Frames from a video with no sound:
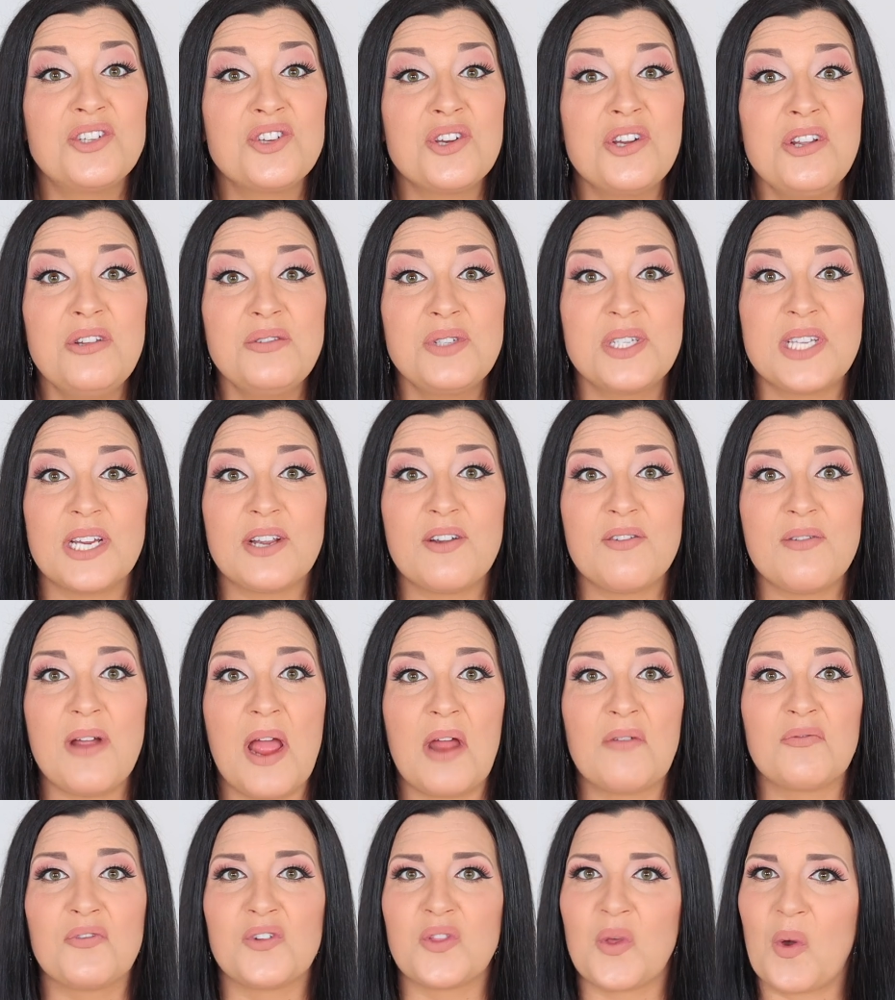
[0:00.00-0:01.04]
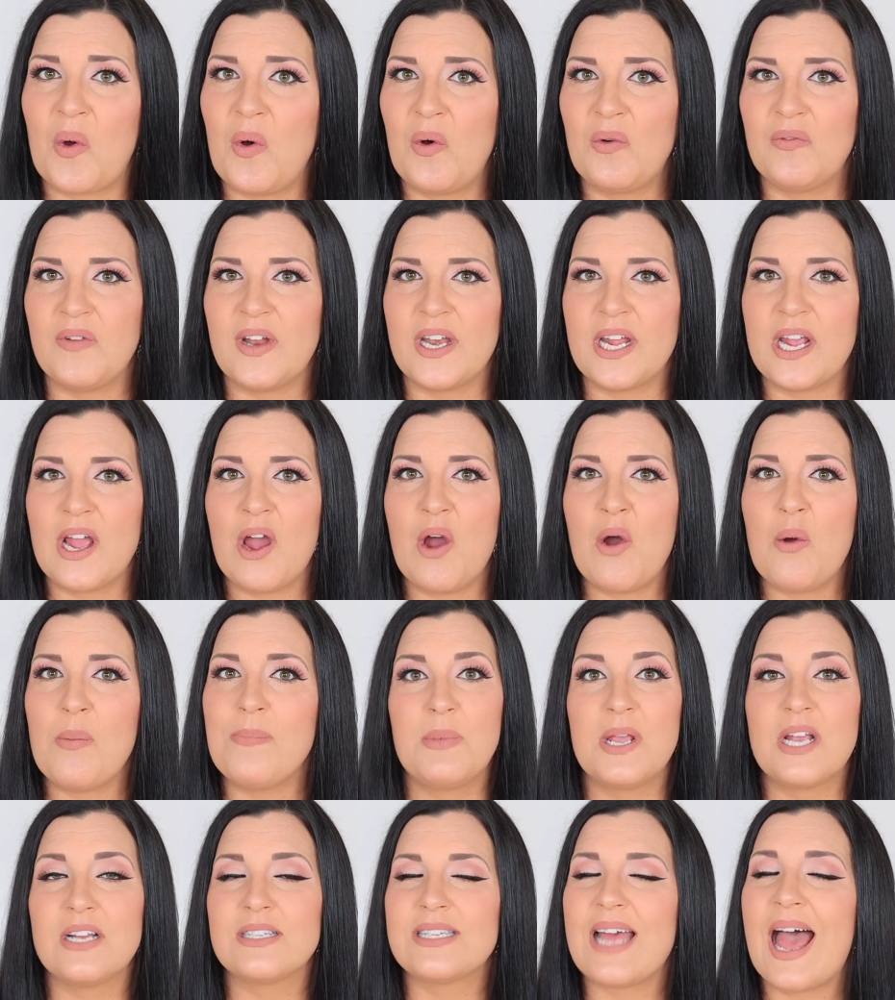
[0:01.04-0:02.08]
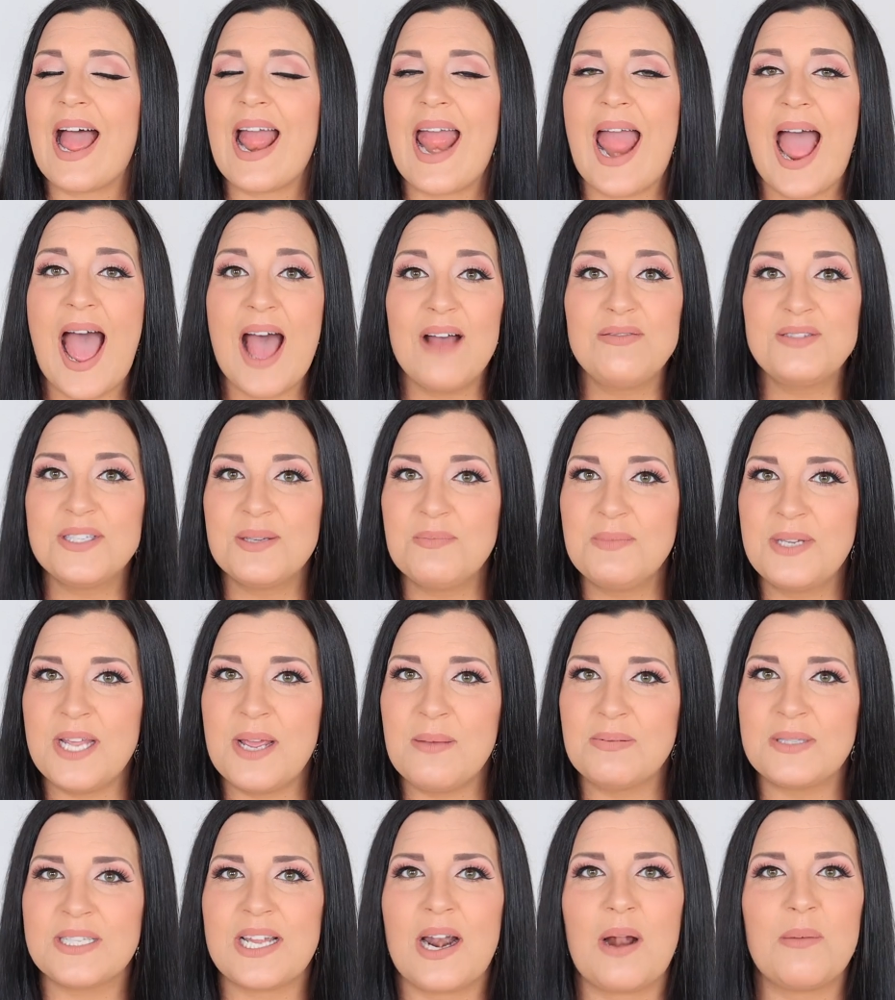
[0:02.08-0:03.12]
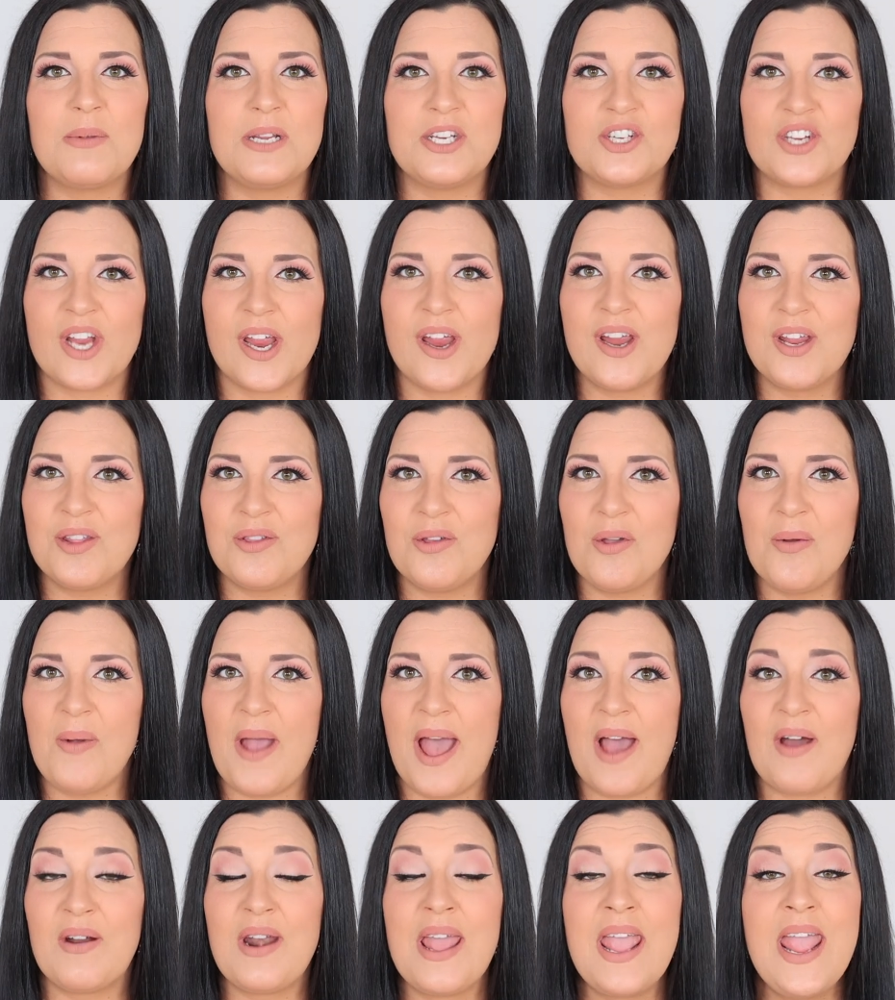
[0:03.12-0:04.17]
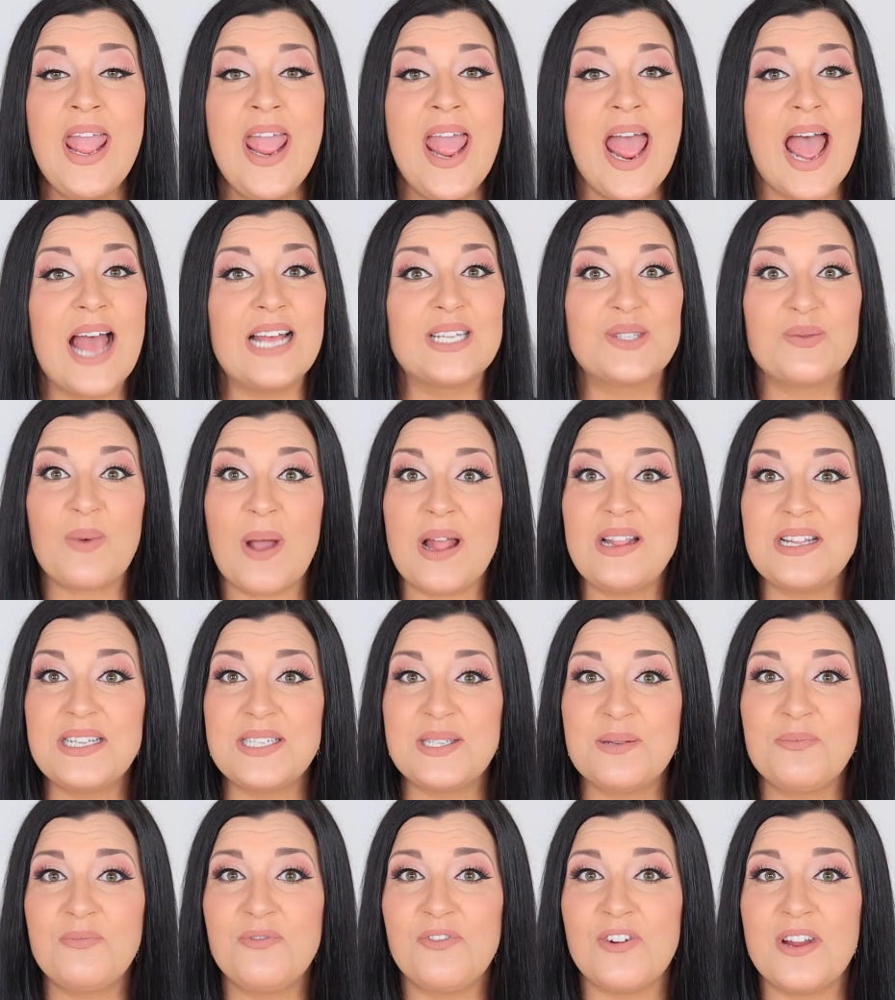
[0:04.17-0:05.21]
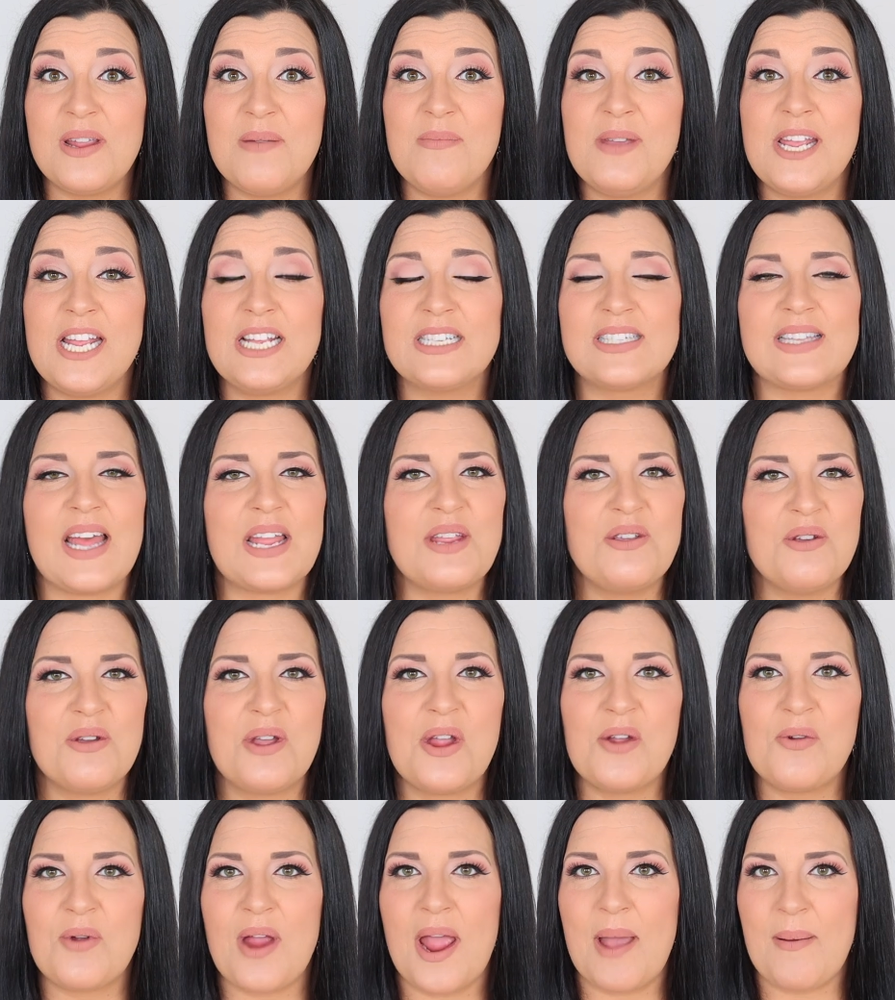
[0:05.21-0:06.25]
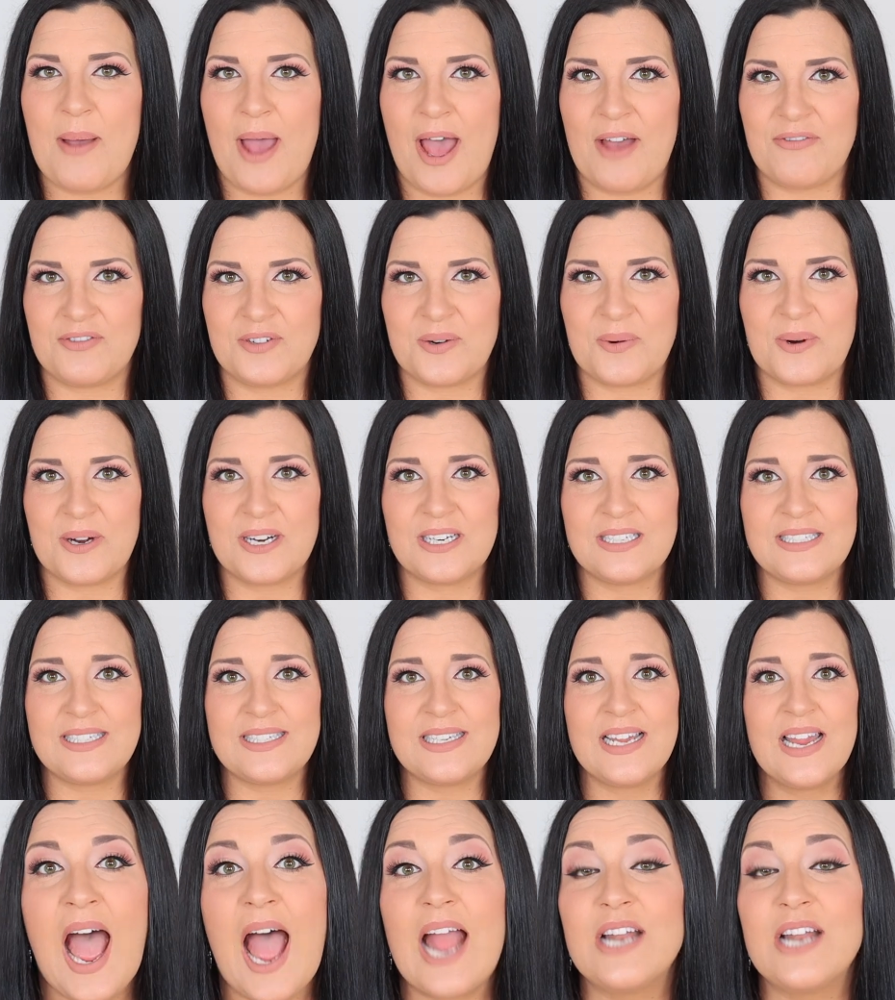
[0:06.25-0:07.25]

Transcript: sure you stick around for the whole video because I have some tips that I'll be sharing throughout as well as some freebies that you can grab afterwards.